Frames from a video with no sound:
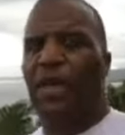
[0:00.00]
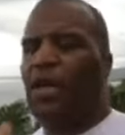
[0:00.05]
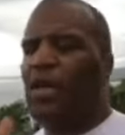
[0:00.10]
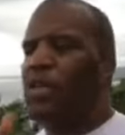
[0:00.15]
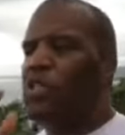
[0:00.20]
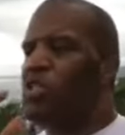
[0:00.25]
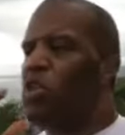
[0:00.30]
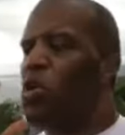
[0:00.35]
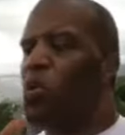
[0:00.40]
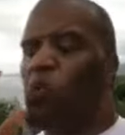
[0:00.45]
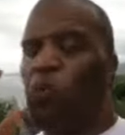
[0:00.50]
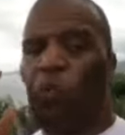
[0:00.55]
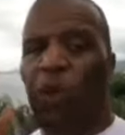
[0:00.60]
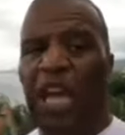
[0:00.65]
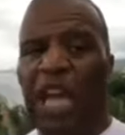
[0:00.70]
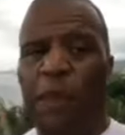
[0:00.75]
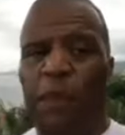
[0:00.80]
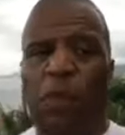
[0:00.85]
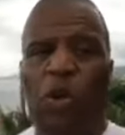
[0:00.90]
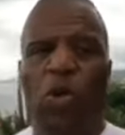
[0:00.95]
So
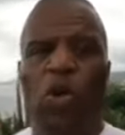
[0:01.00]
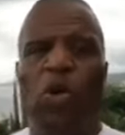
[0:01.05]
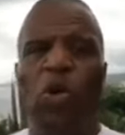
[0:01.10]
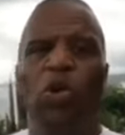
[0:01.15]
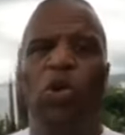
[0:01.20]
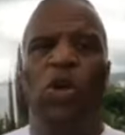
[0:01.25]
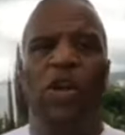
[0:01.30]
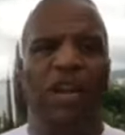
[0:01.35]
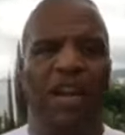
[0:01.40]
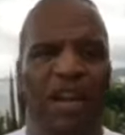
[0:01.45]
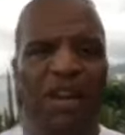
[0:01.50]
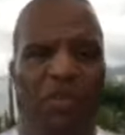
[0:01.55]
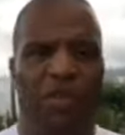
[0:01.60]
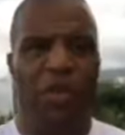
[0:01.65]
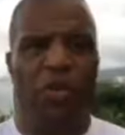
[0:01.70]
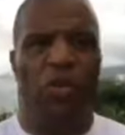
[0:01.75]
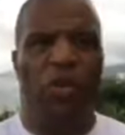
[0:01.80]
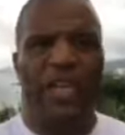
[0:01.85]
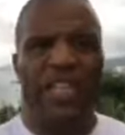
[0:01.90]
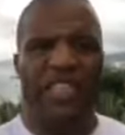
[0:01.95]
people who love
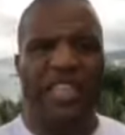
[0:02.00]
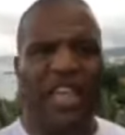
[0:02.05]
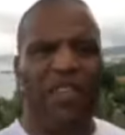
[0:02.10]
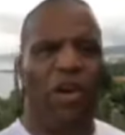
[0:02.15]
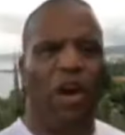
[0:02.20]
you, we save